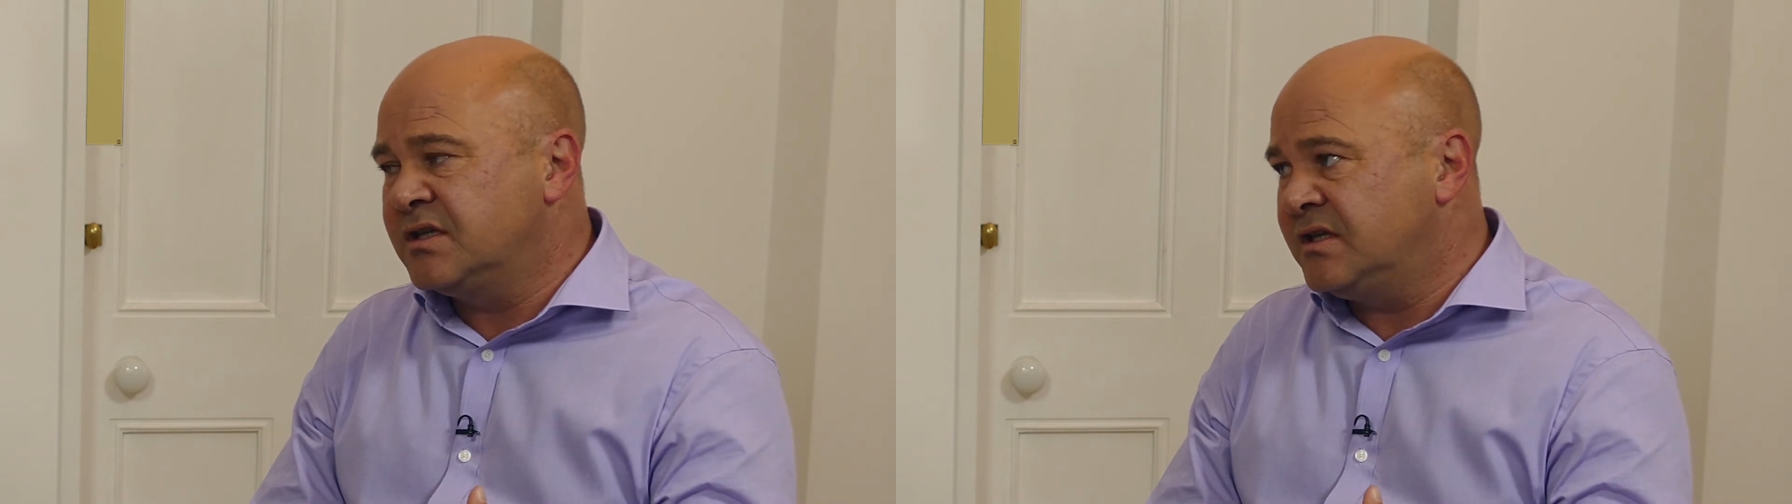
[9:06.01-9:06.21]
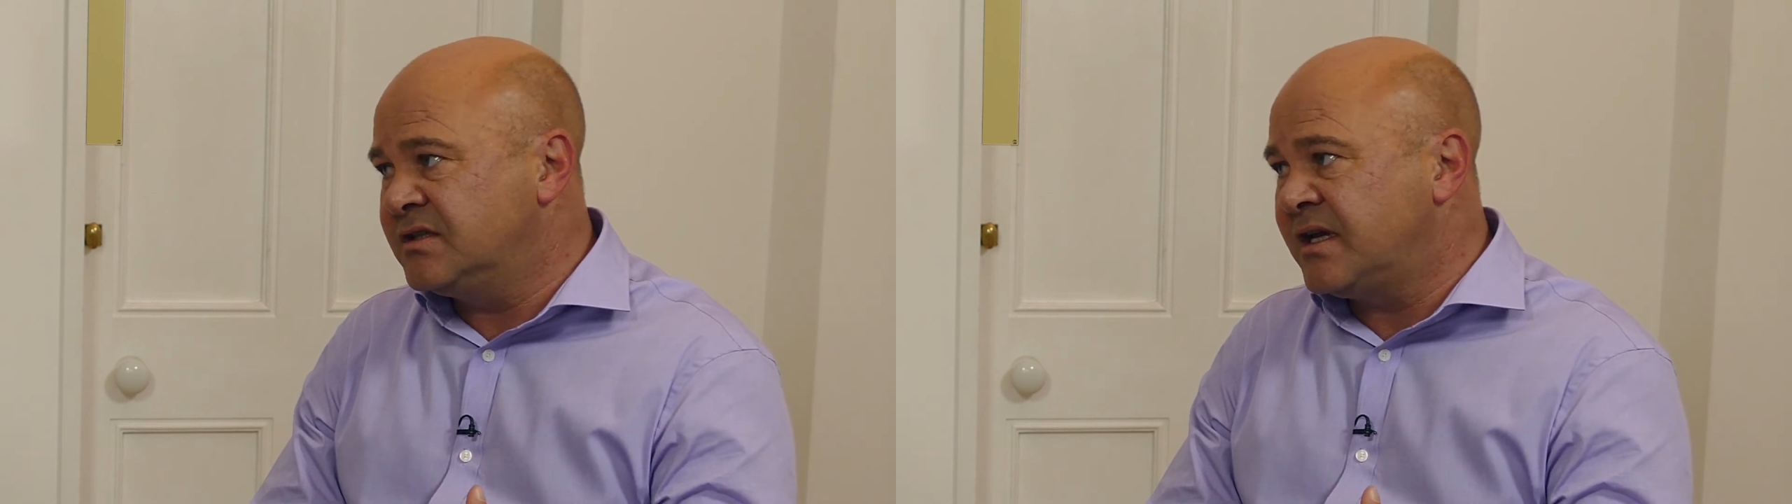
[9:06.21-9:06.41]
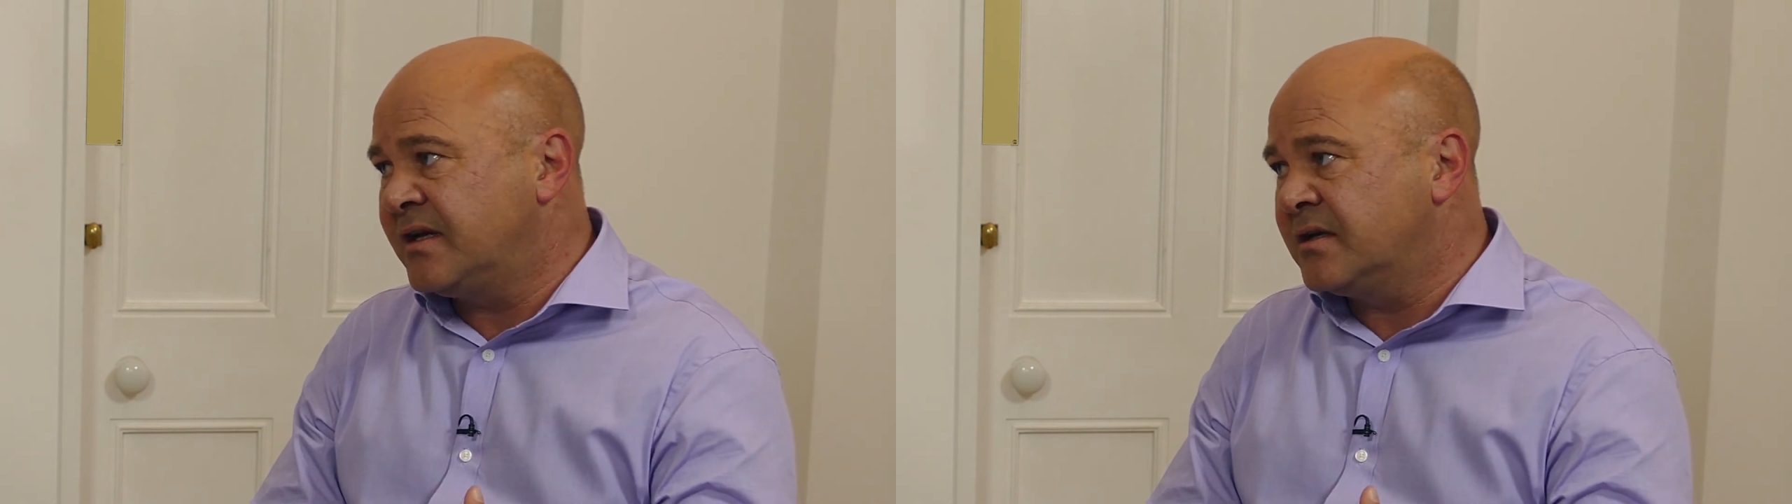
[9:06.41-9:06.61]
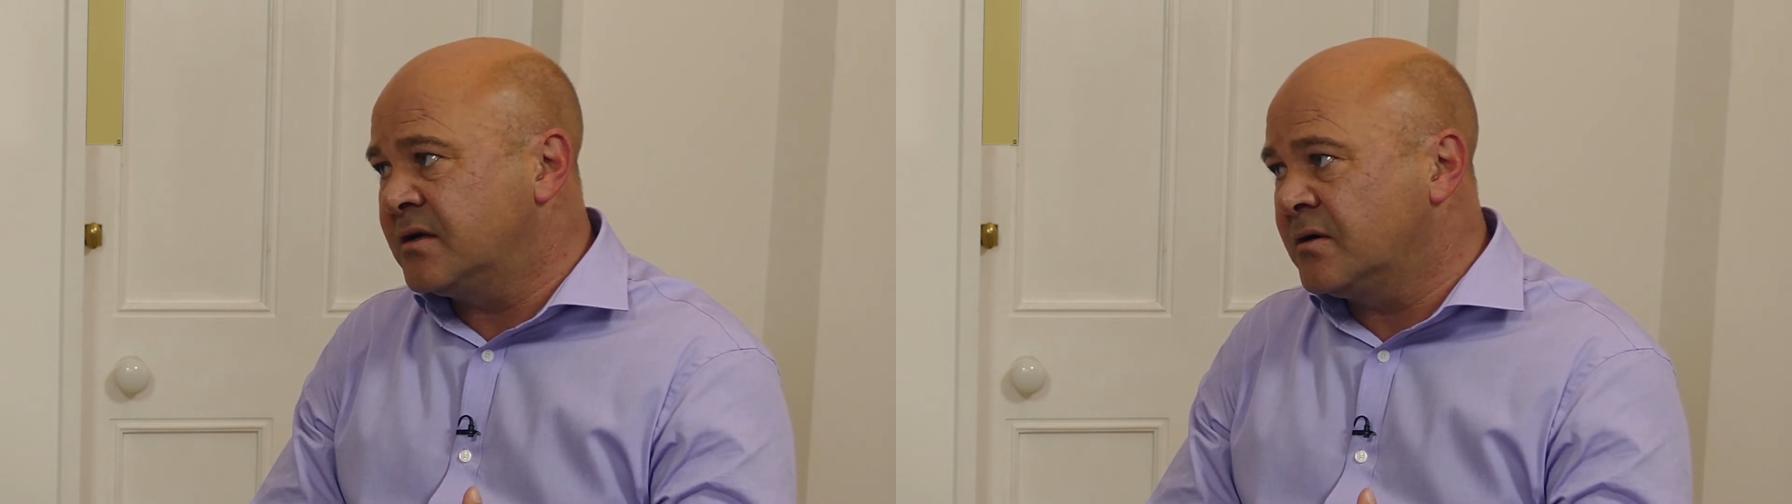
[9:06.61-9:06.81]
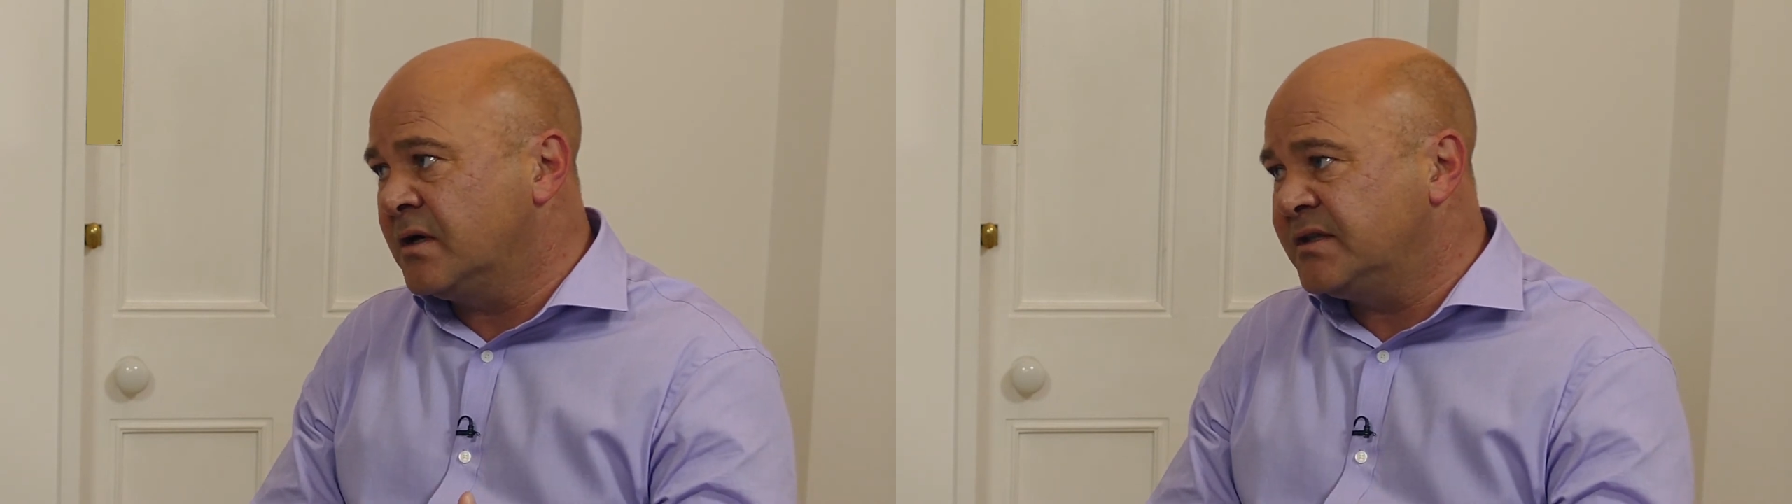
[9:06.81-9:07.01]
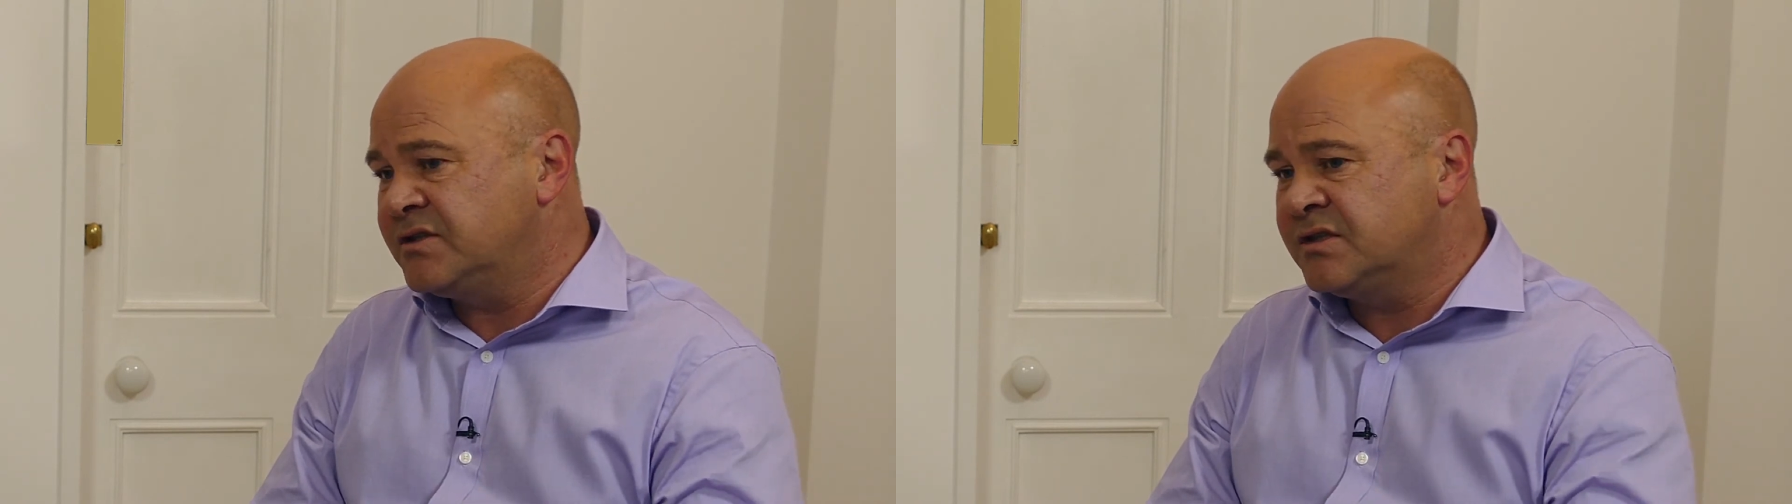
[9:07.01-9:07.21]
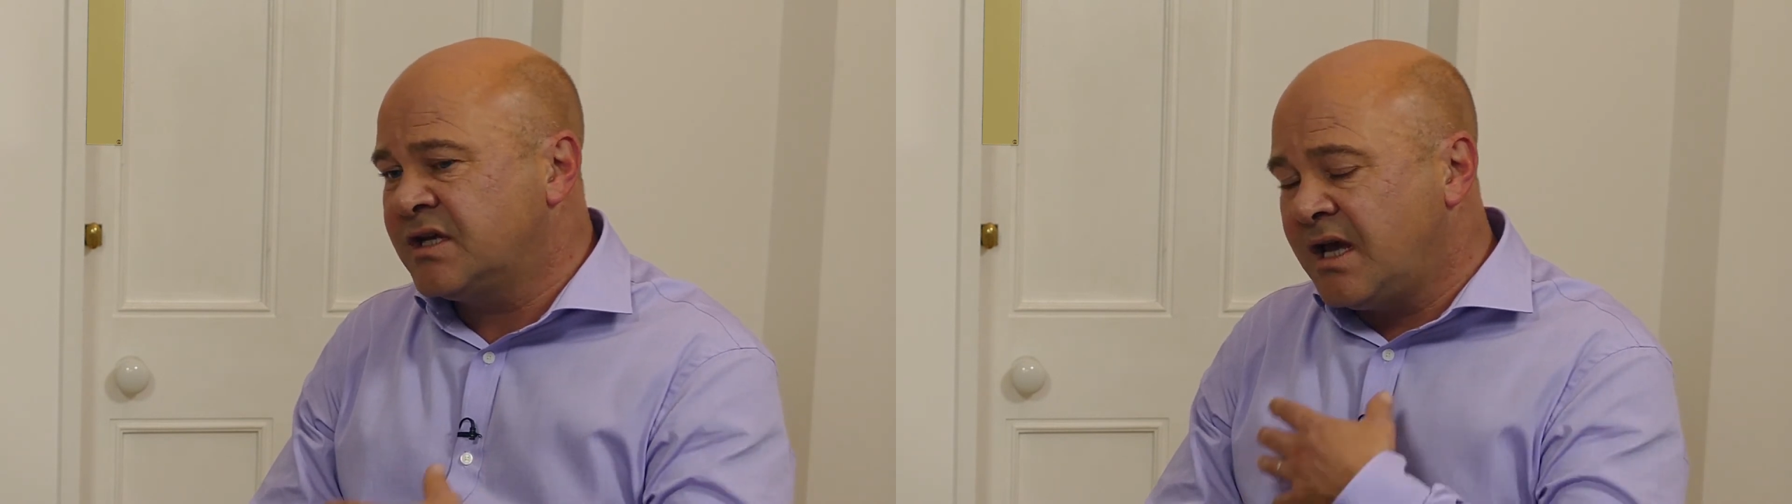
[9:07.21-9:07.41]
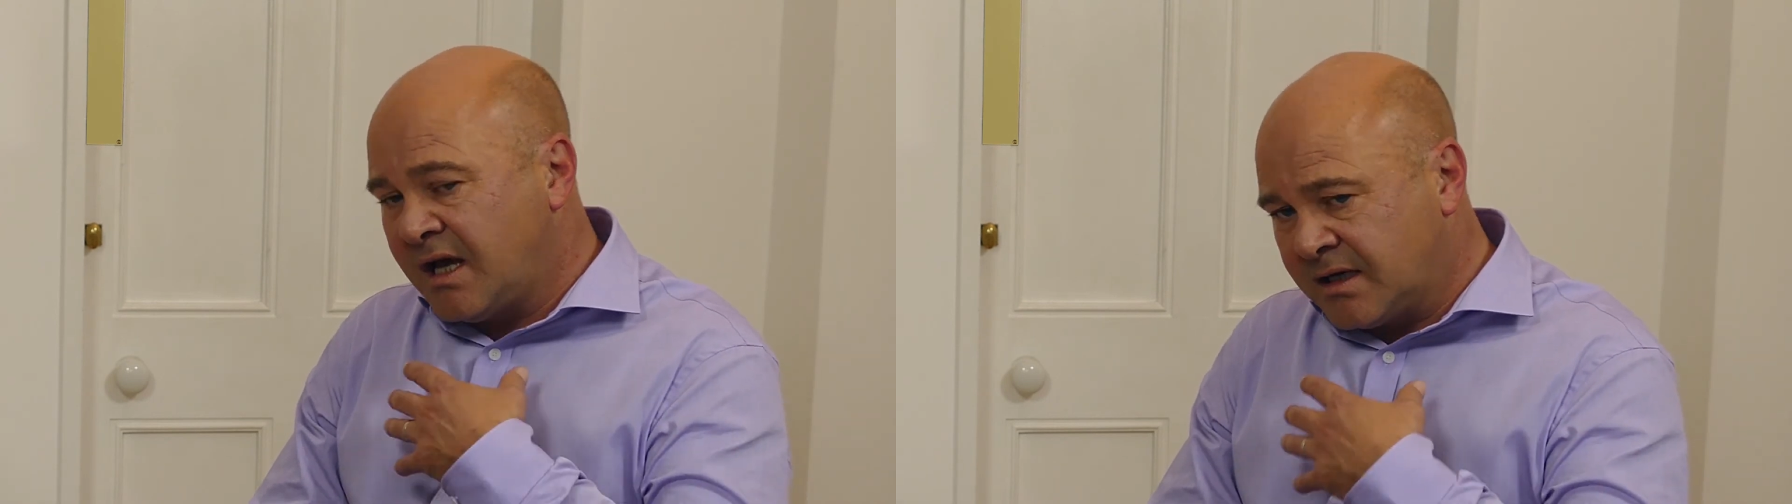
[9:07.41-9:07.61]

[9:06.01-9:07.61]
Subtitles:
to these technical glitches